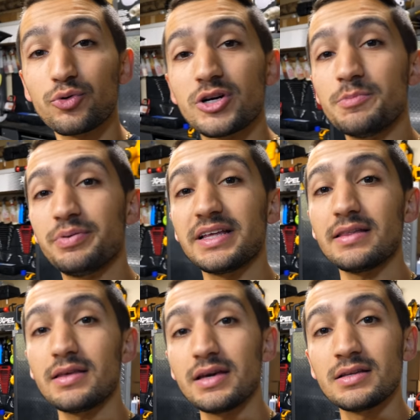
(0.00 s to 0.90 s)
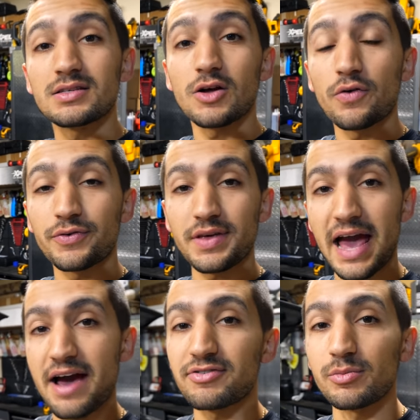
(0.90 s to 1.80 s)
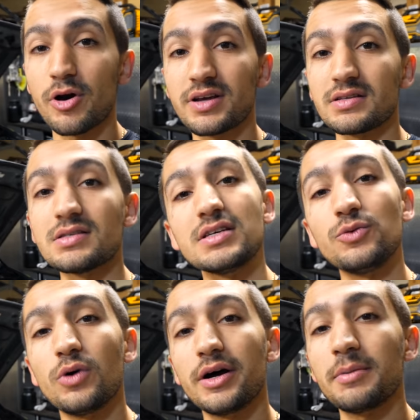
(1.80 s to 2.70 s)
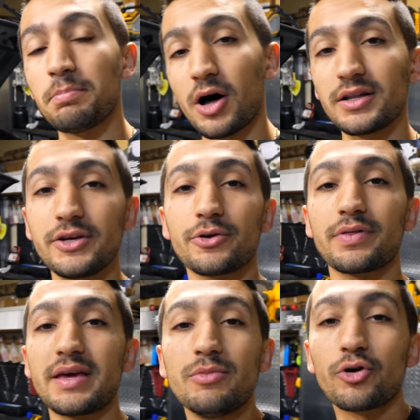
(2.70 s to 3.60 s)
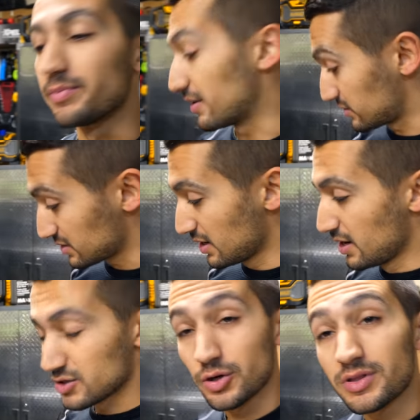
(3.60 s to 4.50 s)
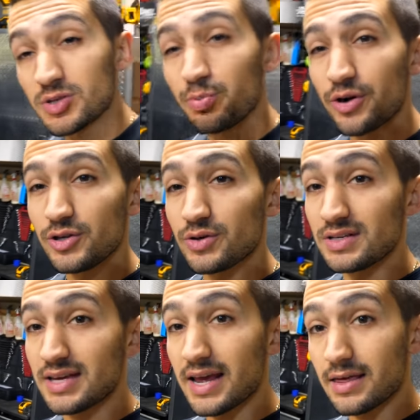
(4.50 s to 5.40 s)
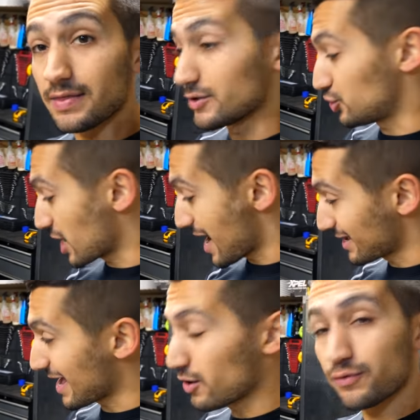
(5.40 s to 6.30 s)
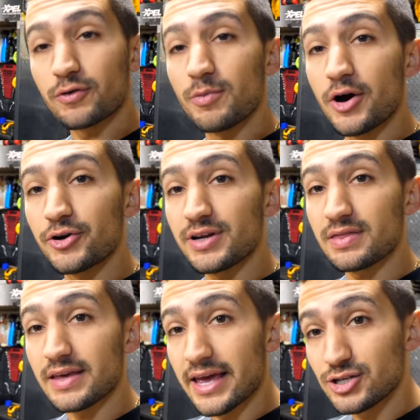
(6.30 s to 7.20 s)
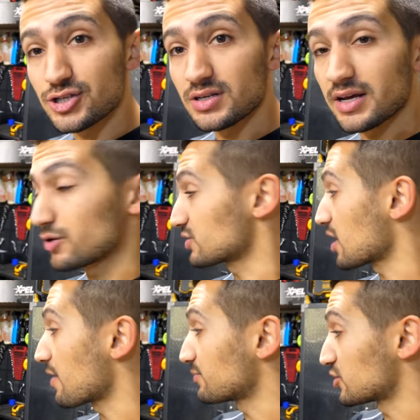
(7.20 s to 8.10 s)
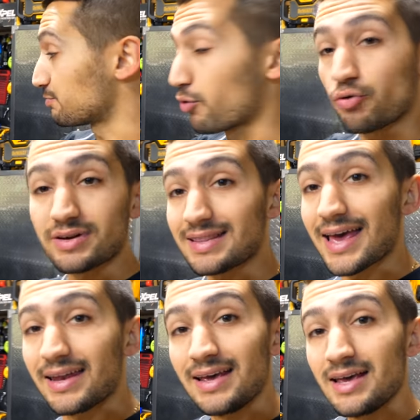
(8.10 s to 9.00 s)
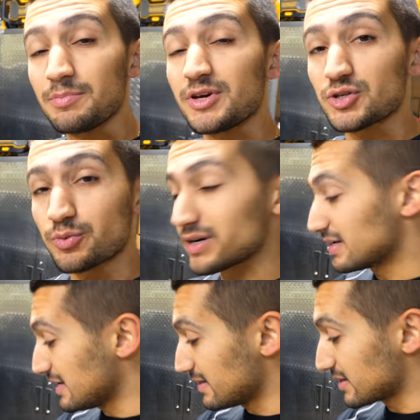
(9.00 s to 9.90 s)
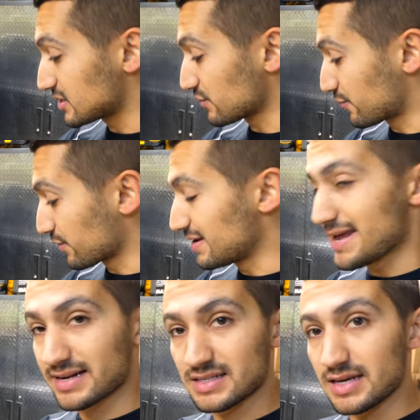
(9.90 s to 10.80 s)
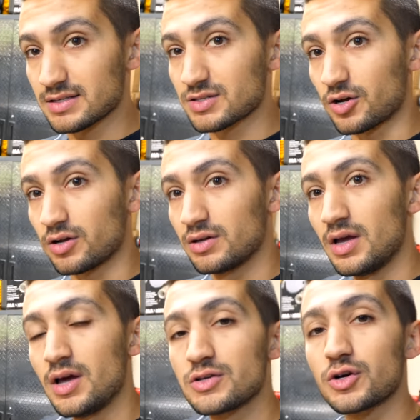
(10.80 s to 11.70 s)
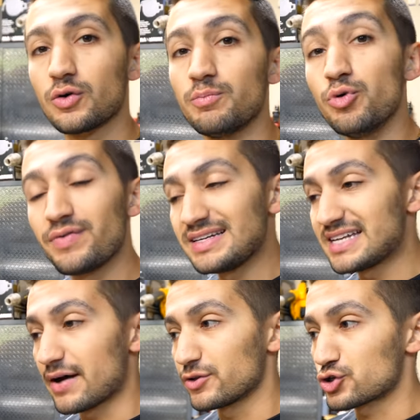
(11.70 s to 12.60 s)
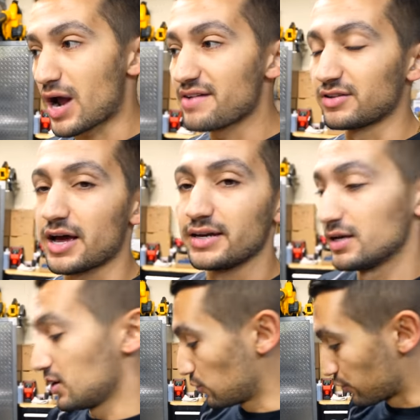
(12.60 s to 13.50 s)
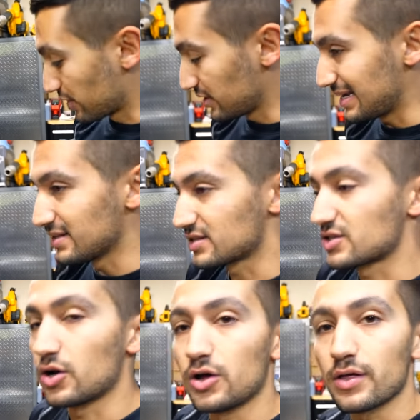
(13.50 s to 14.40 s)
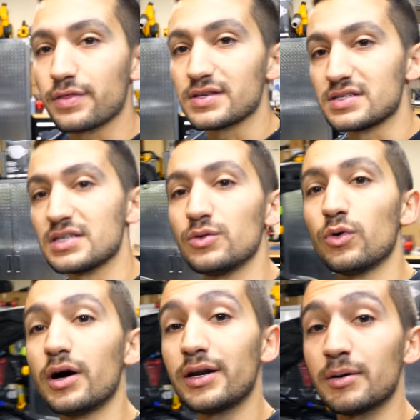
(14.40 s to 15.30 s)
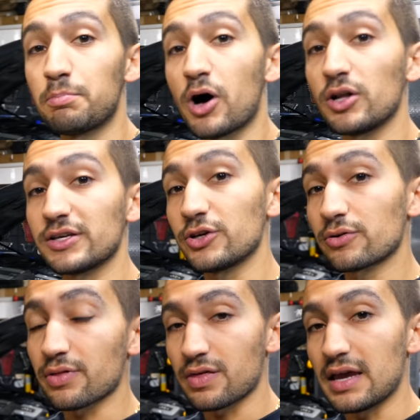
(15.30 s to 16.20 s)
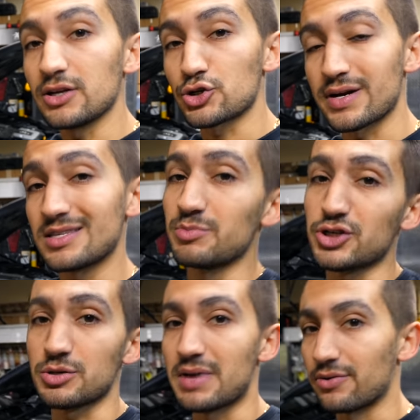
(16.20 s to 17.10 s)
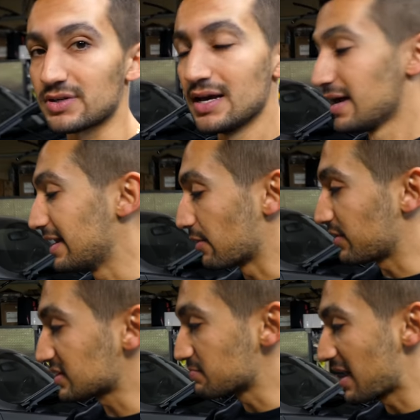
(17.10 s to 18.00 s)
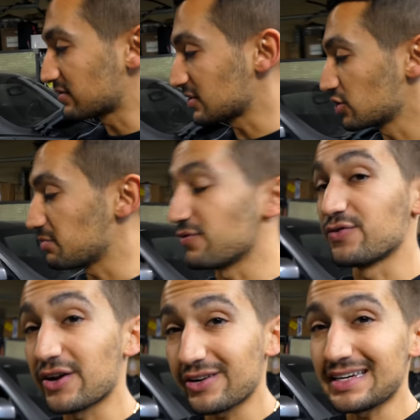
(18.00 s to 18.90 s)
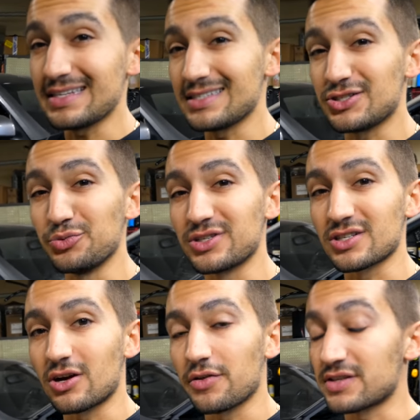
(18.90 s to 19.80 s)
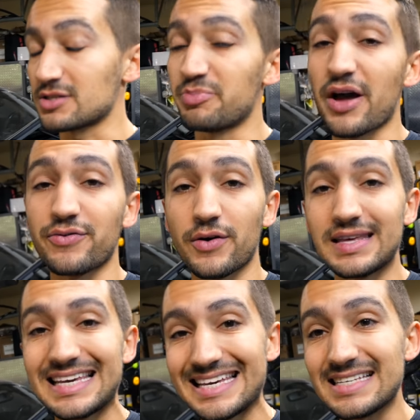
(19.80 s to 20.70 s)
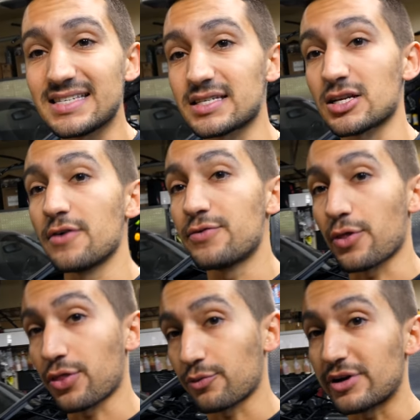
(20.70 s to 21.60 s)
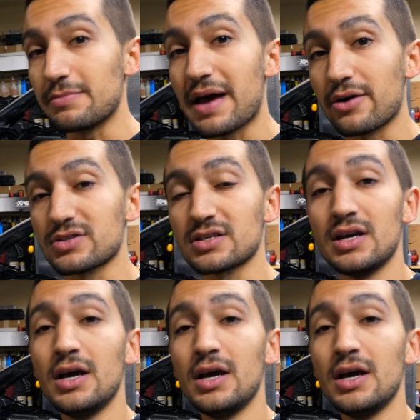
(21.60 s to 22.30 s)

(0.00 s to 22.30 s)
will complete the install for the aftermarket Z1 polyurethane motor mounts. So at this point, you can take the jack out from underneath the engine. It'll stop supporting that because we're gonna need this for the next install. So moving down the drive line, we're gonna install the Z1 polyurethane transmission mount. Now this mount is gonna be very easy to install. This is by far the easiest of the three mounts